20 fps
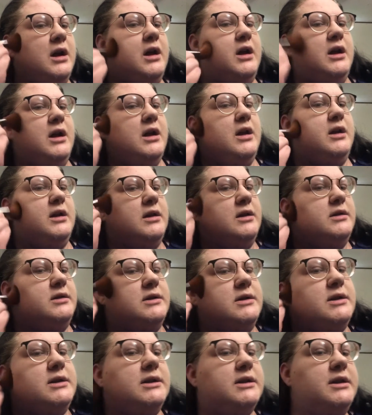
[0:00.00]

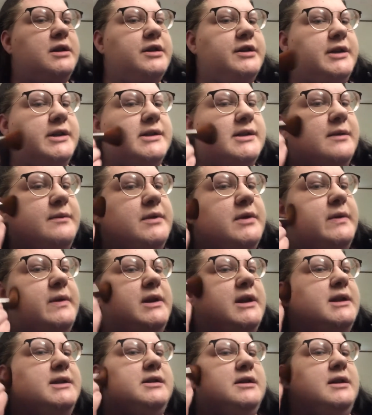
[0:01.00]
And the reason I'm doing
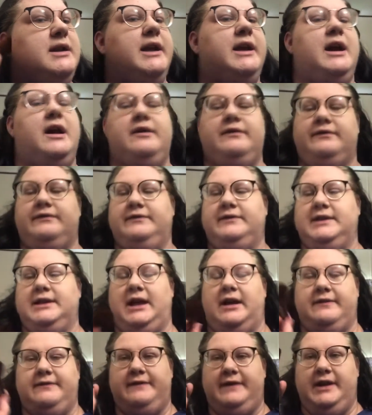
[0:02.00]
this on like a
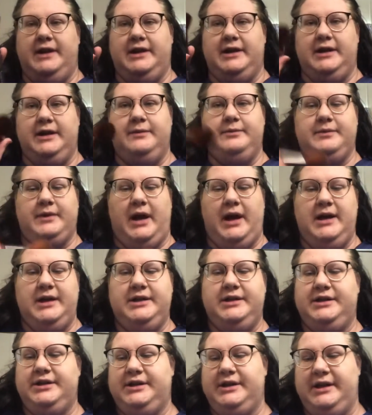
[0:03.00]
fluffier
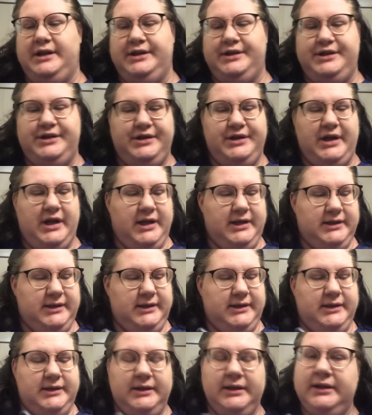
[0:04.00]
brush is
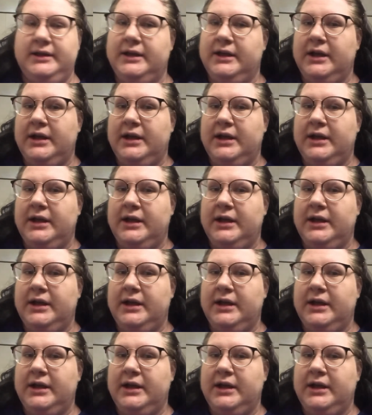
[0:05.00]
just